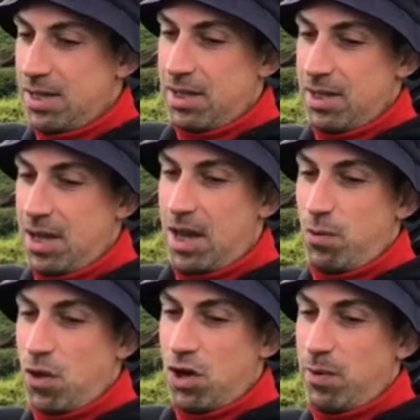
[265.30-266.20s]
And we're
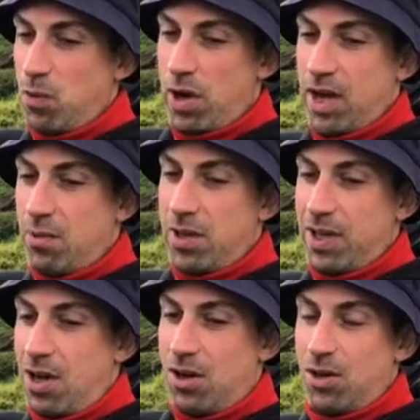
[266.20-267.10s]
going to be working with
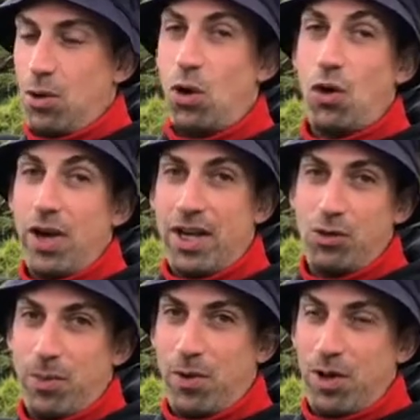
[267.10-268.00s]
our Orea
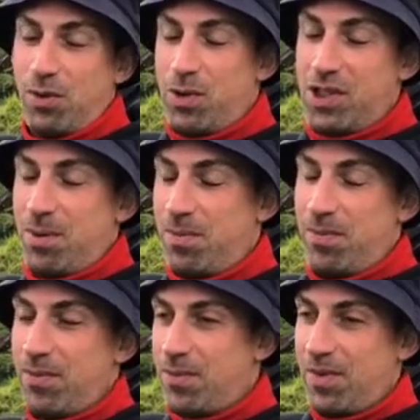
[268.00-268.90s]
dripper, which I'm
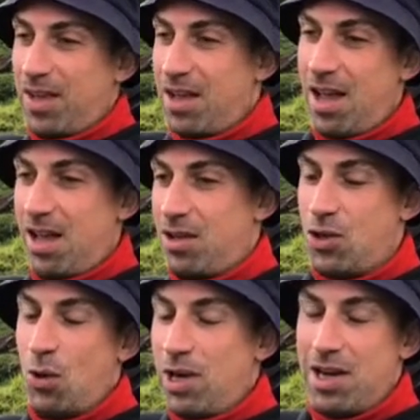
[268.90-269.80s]

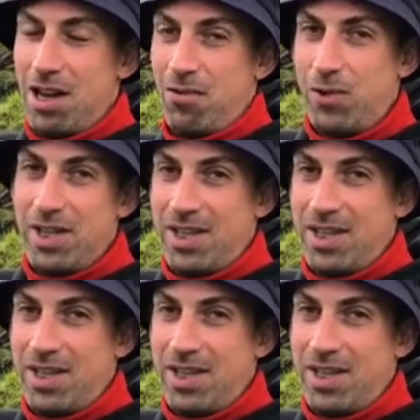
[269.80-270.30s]
totally in love with.